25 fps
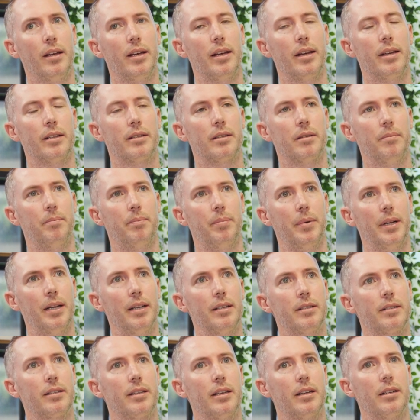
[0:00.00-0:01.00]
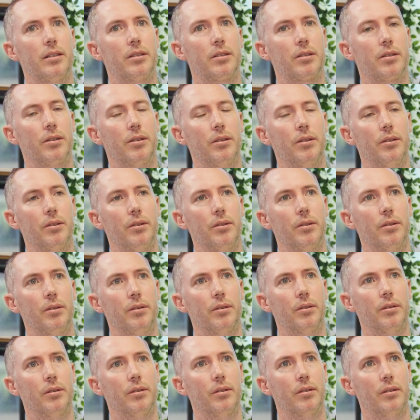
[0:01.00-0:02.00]
Its ability
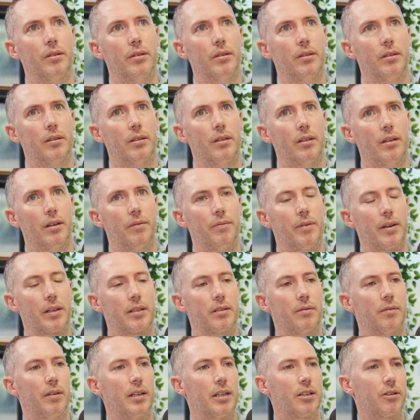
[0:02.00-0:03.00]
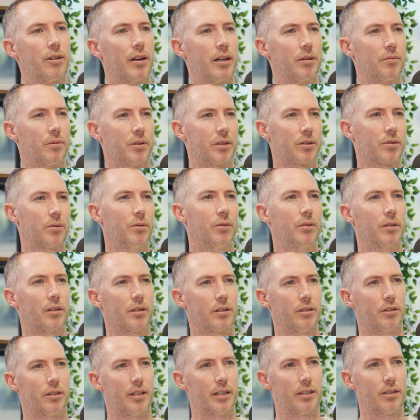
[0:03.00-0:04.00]
to effectively create what's called a
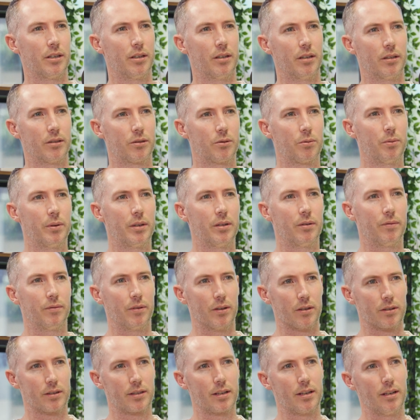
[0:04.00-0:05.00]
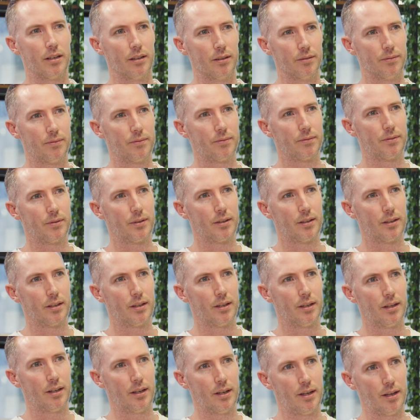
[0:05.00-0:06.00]
digital twin of yourself
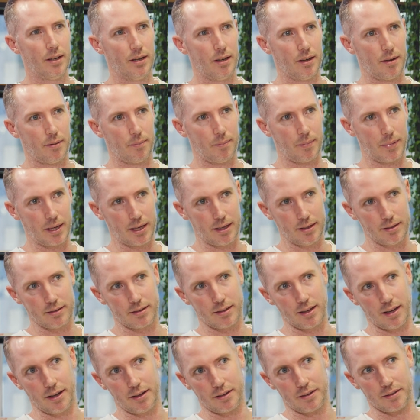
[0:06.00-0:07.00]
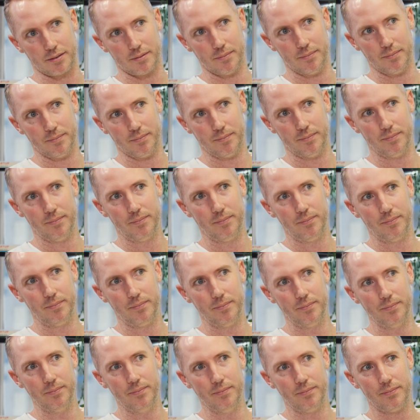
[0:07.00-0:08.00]
means that
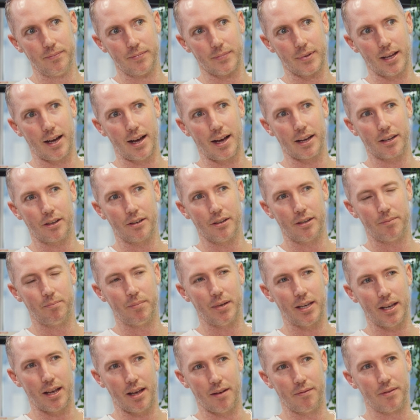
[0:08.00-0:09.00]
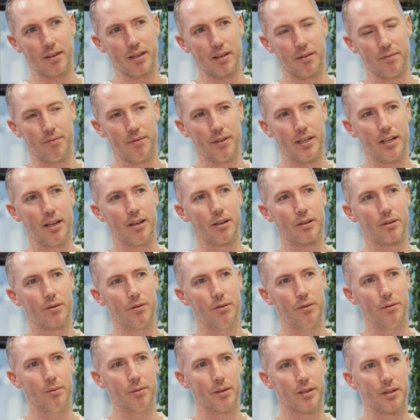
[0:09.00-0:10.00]
I could be having a video
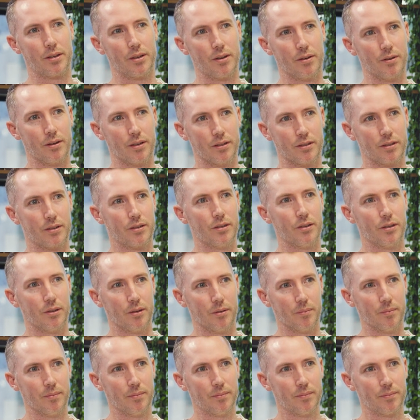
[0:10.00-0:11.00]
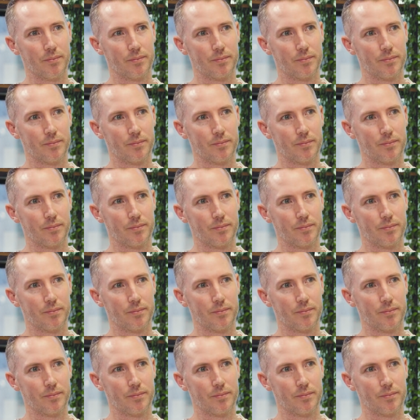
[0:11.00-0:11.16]
call with you on Zoom.